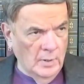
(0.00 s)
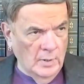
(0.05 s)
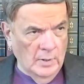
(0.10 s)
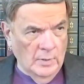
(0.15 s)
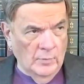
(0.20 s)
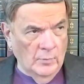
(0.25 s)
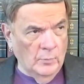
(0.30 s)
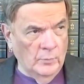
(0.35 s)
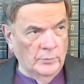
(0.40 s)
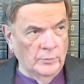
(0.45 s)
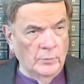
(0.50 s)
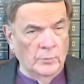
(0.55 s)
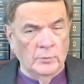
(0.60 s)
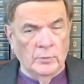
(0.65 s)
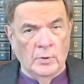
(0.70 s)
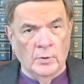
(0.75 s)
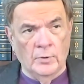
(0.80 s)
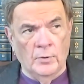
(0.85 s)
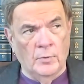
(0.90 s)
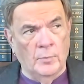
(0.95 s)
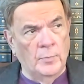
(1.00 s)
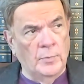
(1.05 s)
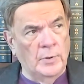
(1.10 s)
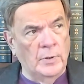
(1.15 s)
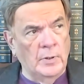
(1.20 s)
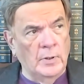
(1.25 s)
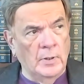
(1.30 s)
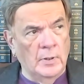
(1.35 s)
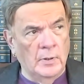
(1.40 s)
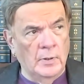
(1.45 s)
And there will no longer
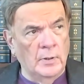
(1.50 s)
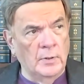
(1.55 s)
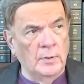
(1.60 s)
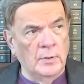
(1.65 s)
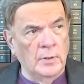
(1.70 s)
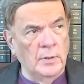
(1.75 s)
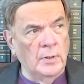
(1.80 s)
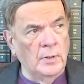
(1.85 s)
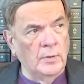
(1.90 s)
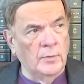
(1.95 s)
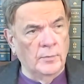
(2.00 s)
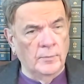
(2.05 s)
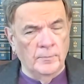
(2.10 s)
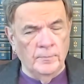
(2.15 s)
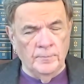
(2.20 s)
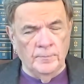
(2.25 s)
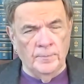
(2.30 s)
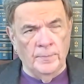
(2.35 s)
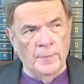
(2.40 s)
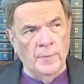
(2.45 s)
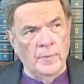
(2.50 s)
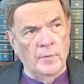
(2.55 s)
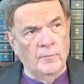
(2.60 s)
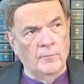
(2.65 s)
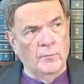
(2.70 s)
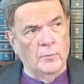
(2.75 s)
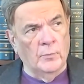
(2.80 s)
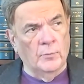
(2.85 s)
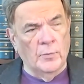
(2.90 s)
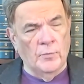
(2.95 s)
be any need
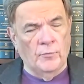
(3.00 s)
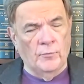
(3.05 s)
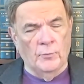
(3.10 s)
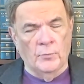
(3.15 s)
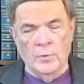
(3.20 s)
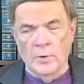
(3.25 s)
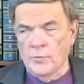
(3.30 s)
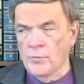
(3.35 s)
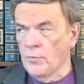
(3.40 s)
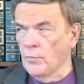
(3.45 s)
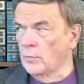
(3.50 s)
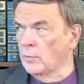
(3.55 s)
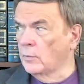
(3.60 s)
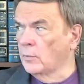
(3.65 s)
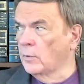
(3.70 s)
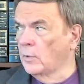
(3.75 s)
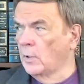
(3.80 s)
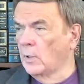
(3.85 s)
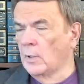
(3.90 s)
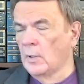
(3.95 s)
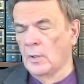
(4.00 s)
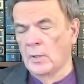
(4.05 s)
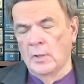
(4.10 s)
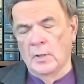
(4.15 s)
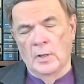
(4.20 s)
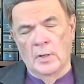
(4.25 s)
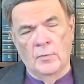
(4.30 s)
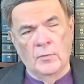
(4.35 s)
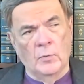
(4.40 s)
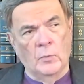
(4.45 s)
for resurrection,
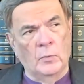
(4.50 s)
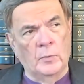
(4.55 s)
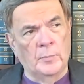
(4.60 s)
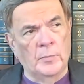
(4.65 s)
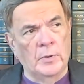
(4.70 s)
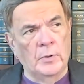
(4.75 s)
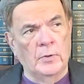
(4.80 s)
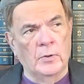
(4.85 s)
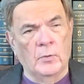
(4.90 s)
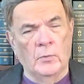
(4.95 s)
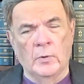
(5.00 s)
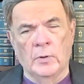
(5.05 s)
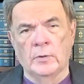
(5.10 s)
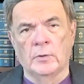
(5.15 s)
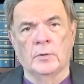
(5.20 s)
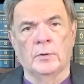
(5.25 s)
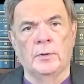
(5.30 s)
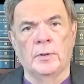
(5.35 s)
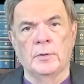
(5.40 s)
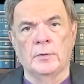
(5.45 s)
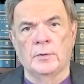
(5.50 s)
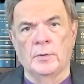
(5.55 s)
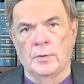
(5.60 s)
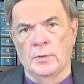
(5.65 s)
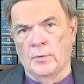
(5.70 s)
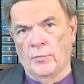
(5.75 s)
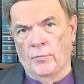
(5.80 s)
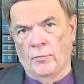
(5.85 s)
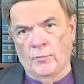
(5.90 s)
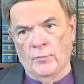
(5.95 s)
and there will be no
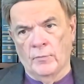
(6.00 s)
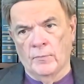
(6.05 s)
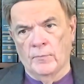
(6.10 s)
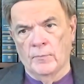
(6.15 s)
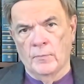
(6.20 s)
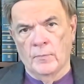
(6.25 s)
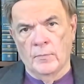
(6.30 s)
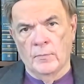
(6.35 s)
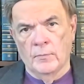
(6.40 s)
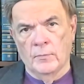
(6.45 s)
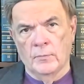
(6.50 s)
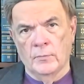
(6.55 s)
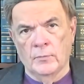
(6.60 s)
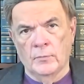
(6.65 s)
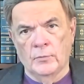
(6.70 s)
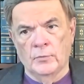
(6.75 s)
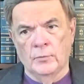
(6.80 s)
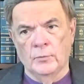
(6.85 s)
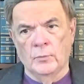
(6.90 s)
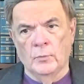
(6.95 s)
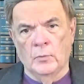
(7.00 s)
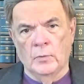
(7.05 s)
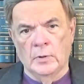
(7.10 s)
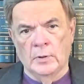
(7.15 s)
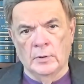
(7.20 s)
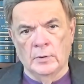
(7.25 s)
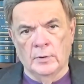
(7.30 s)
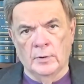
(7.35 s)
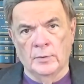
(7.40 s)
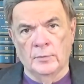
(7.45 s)
uncleanliness
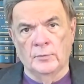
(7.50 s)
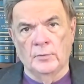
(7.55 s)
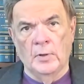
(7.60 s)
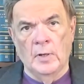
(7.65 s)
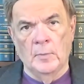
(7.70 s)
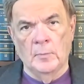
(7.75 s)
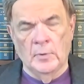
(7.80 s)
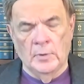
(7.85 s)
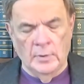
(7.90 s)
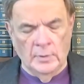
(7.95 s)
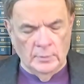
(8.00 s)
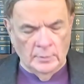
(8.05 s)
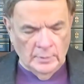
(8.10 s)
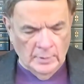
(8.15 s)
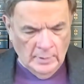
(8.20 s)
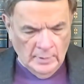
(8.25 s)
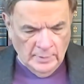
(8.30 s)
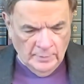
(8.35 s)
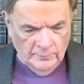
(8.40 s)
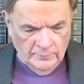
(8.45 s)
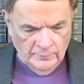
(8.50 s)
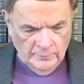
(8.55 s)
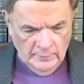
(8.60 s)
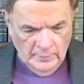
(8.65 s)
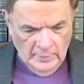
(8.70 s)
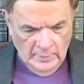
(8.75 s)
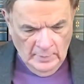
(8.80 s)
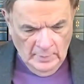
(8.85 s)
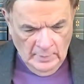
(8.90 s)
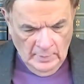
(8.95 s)
to contaminate life.
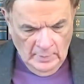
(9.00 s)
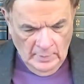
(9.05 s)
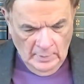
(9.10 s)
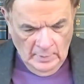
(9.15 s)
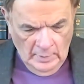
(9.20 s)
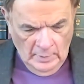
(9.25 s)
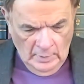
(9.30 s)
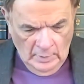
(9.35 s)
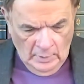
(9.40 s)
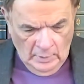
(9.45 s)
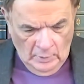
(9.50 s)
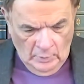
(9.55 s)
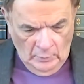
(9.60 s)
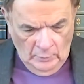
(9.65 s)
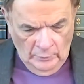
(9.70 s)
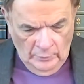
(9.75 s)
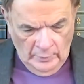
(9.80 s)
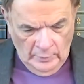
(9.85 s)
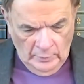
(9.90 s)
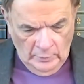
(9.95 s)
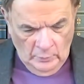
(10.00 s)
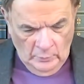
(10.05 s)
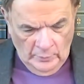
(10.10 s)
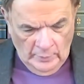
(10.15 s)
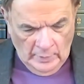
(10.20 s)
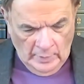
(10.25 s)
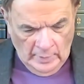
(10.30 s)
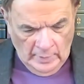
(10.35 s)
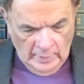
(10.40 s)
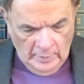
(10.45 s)
Oh, that you would
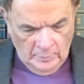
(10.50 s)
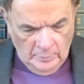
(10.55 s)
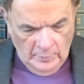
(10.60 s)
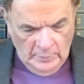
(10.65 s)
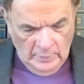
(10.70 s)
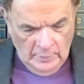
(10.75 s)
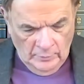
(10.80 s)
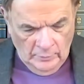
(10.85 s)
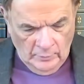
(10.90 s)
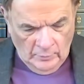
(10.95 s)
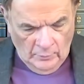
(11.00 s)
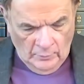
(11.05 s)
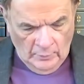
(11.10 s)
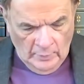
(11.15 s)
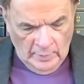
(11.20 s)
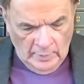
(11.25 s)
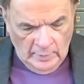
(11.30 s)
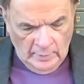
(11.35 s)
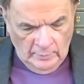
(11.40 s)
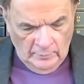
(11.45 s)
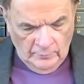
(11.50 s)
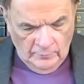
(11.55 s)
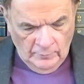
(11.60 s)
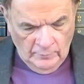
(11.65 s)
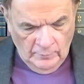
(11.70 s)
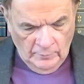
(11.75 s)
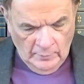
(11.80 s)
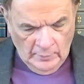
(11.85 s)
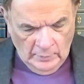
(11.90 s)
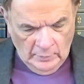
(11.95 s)
hide me in the grave,
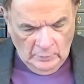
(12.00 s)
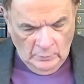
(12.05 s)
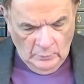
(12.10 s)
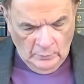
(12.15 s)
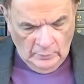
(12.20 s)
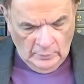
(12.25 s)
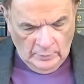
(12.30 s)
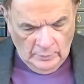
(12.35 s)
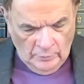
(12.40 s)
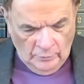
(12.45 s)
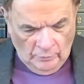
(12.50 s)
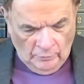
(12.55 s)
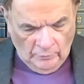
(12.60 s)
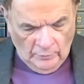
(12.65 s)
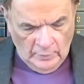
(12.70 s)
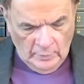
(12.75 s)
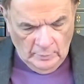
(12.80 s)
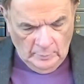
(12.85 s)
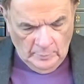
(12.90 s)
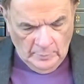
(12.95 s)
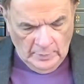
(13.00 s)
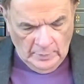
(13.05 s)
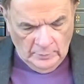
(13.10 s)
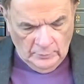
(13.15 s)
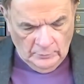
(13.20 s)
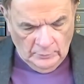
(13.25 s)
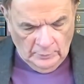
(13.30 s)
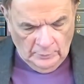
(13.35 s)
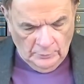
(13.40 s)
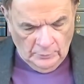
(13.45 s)
that you would conceal me
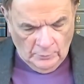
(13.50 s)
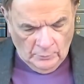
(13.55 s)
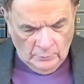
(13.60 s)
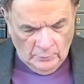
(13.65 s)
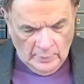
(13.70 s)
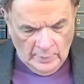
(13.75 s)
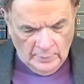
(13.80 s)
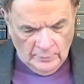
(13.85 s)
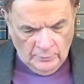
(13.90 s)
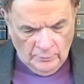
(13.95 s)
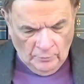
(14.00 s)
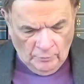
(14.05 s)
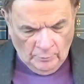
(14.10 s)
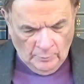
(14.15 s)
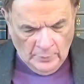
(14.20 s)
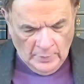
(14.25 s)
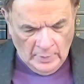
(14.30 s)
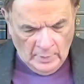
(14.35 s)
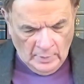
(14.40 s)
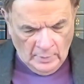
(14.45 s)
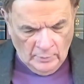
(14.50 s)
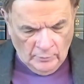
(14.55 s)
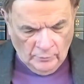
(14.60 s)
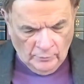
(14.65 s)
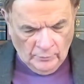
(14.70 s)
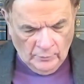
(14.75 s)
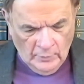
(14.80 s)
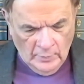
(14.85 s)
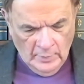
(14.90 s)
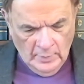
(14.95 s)
until your wrath is past.